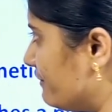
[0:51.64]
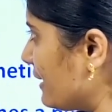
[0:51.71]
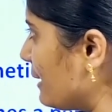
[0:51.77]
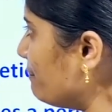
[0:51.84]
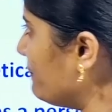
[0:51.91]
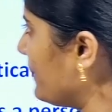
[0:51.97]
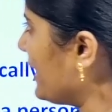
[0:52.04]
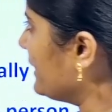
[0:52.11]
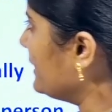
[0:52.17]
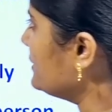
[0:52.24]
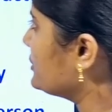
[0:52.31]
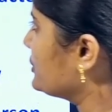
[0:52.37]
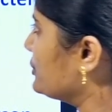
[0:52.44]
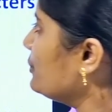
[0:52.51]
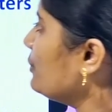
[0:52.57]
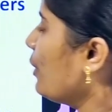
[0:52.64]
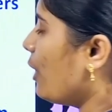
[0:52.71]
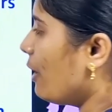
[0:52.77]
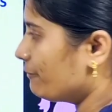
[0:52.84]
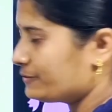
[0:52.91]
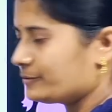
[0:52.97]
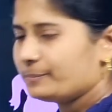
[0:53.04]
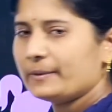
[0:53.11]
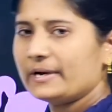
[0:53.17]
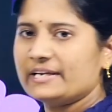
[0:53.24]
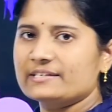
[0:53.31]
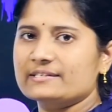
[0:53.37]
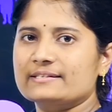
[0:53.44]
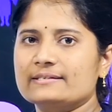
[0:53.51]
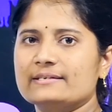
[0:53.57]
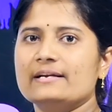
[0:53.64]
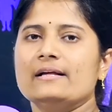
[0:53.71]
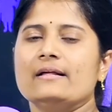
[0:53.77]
from parents to offsprings.